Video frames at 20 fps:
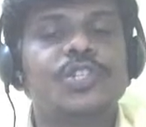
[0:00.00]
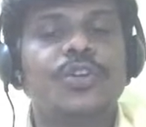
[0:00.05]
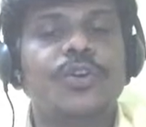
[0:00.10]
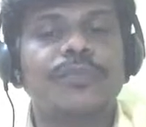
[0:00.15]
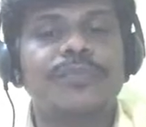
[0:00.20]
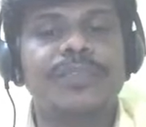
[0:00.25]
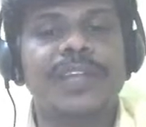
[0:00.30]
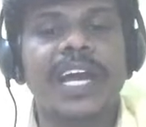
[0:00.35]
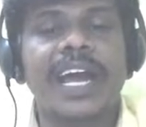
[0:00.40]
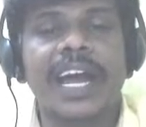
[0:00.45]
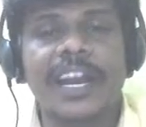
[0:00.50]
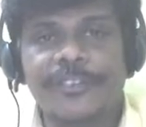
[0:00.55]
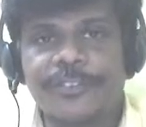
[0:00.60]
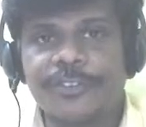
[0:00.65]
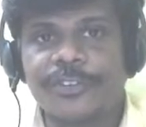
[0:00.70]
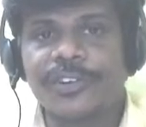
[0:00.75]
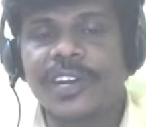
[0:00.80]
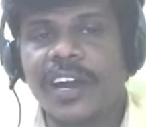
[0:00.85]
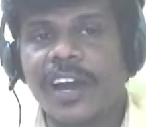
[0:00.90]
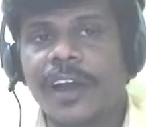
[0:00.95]
of the
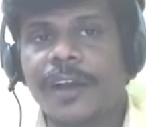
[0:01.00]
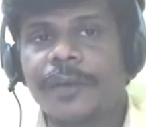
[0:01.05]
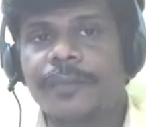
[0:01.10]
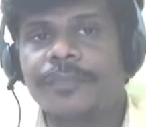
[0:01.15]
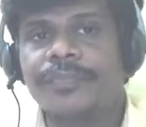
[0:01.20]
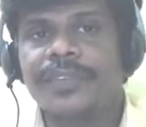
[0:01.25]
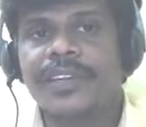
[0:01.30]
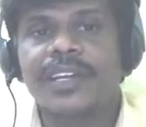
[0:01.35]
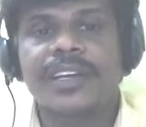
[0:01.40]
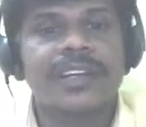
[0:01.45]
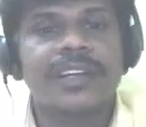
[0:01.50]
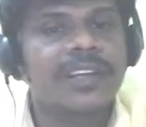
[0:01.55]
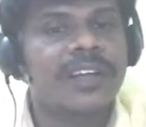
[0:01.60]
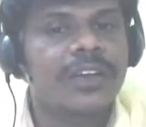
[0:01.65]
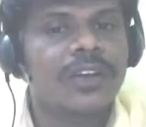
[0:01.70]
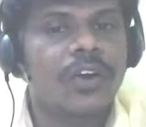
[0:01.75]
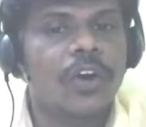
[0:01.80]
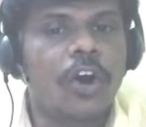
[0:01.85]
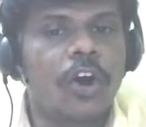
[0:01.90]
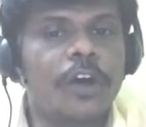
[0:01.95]
atria,
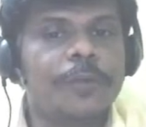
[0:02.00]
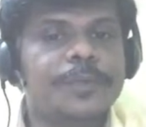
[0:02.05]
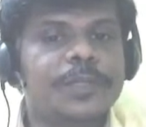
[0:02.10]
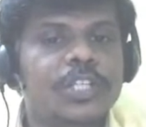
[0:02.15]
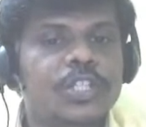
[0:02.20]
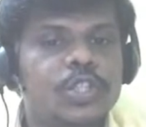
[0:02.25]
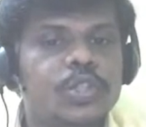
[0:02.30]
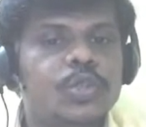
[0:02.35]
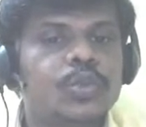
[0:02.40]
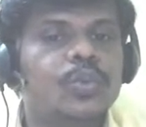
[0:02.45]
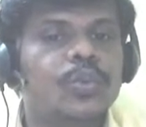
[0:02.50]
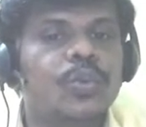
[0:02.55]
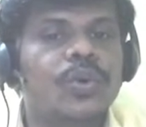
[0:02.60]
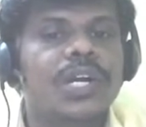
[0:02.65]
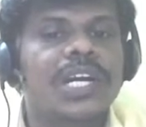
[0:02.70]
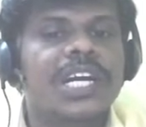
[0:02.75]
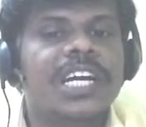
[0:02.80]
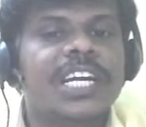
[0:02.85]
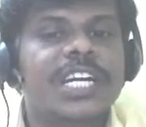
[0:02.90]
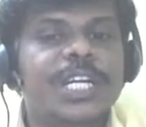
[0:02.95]
option 2
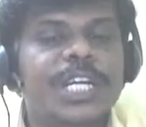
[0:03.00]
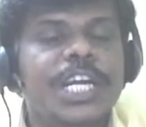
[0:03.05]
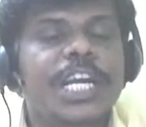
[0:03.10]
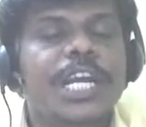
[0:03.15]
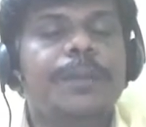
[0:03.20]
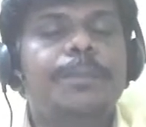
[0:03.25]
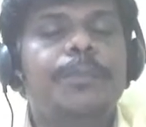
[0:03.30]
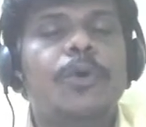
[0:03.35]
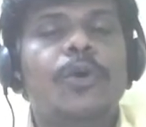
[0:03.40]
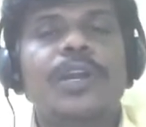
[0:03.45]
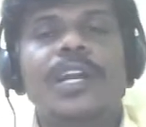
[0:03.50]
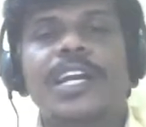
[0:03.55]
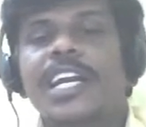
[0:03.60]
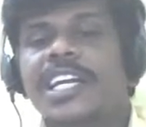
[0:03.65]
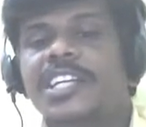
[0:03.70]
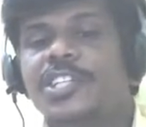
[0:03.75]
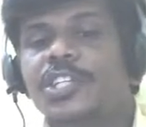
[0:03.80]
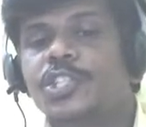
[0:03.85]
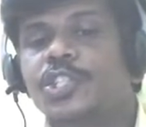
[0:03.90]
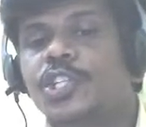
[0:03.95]

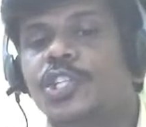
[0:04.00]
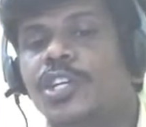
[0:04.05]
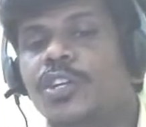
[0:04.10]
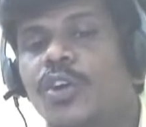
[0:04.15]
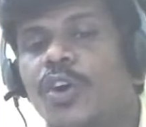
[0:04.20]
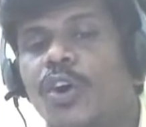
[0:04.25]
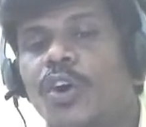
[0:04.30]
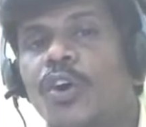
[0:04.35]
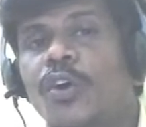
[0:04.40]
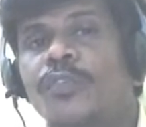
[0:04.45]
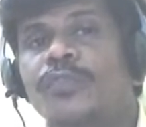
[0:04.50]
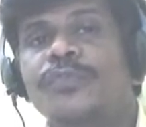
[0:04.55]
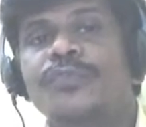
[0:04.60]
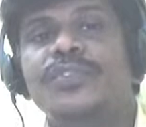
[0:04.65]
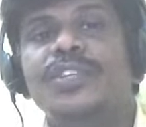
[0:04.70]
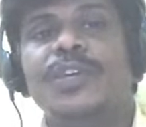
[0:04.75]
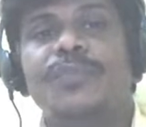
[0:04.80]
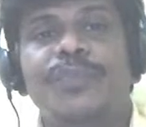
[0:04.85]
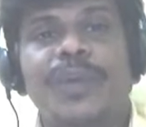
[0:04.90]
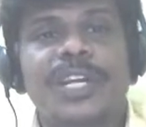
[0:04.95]
repolarization of
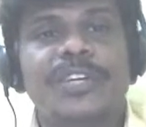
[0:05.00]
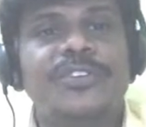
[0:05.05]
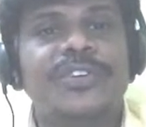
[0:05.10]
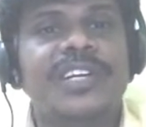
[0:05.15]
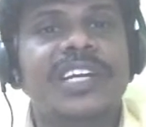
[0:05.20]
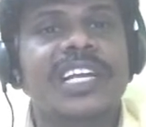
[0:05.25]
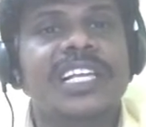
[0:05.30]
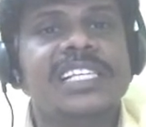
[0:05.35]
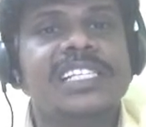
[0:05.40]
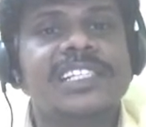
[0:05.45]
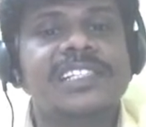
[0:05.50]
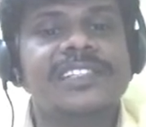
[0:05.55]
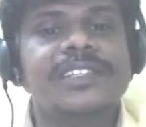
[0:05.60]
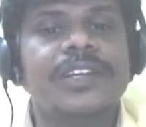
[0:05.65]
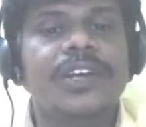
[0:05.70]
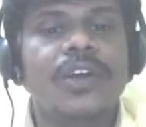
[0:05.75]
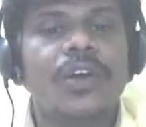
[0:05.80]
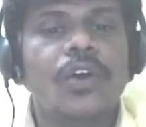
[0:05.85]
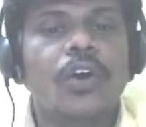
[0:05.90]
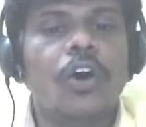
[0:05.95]
the ventricles,
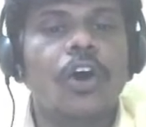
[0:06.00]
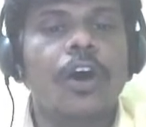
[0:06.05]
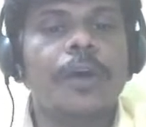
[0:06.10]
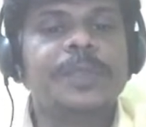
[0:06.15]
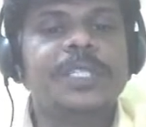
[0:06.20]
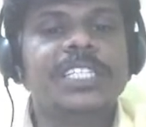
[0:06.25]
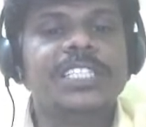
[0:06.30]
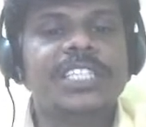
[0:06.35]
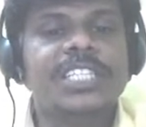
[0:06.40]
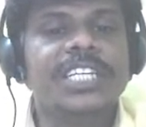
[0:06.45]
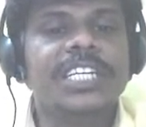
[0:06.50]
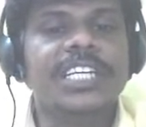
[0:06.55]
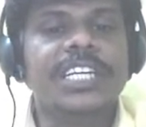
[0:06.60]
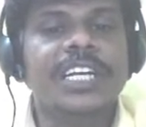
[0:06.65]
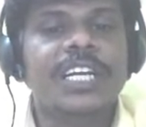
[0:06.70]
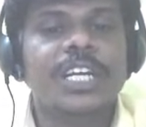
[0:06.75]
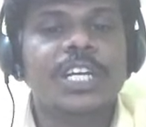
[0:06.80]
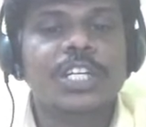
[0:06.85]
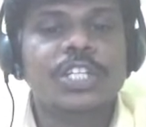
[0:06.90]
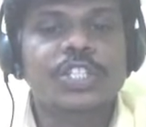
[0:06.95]
option 3
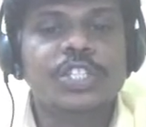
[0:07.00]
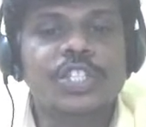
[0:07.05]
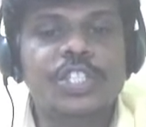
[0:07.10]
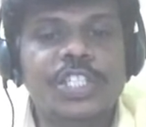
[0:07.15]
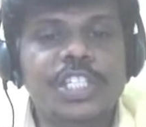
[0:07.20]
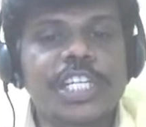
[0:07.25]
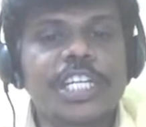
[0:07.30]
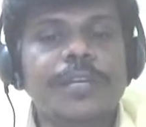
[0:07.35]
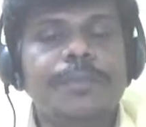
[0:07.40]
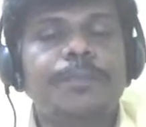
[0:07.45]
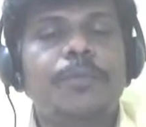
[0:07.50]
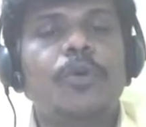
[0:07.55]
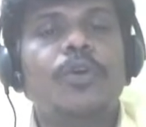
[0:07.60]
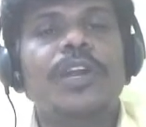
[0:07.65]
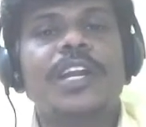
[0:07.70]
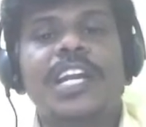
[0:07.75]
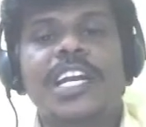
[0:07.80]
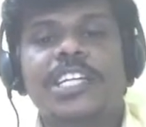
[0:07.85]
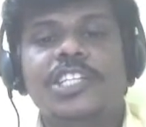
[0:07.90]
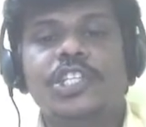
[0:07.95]

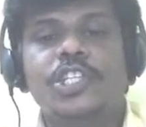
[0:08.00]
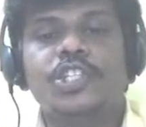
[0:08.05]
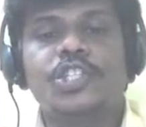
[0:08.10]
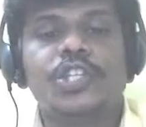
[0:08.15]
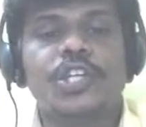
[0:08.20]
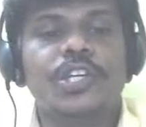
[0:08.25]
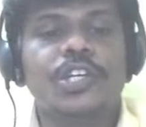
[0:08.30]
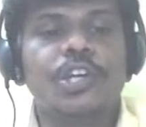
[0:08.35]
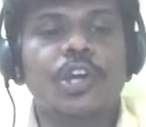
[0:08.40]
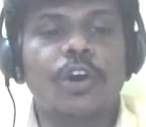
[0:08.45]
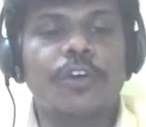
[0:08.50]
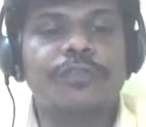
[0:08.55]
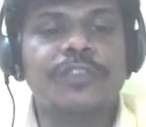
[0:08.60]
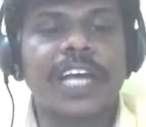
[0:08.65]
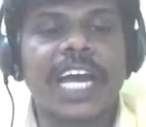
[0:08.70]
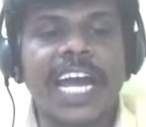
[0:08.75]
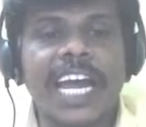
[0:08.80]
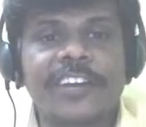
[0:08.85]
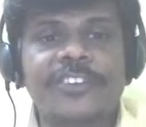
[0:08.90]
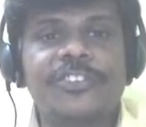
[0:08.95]
depolarization of the
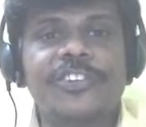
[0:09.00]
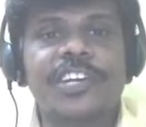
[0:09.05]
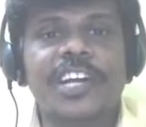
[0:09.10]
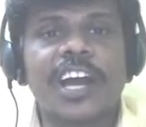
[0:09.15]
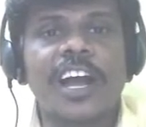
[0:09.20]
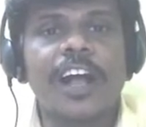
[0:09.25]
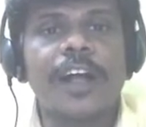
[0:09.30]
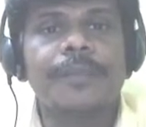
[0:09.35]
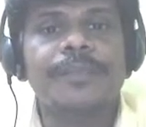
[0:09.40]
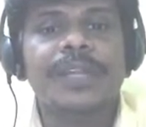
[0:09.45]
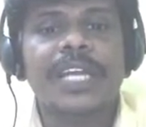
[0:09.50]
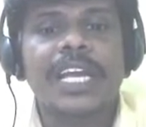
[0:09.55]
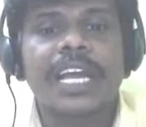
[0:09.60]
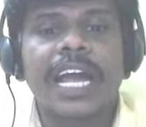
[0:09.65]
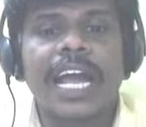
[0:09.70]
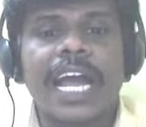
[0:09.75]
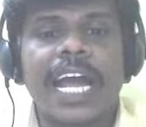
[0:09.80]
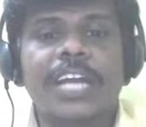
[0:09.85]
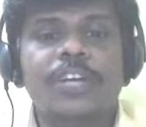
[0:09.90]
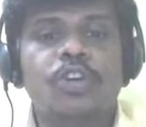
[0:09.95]
atria,
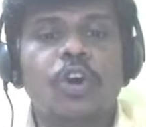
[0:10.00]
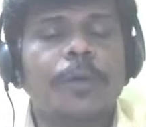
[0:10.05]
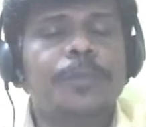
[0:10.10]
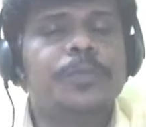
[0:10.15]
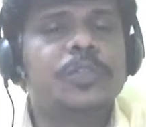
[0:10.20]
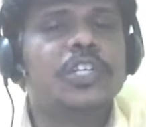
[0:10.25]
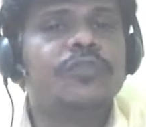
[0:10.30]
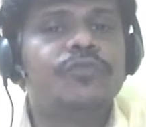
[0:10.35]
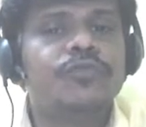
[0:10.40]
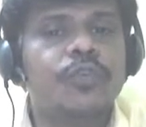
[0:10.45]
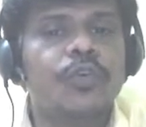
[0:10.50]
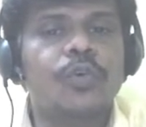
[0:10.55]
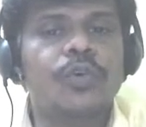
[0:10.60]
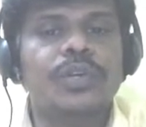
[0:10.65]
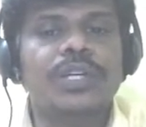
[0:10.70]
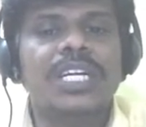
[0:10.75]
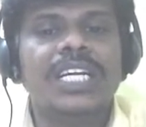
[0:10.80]
and option 4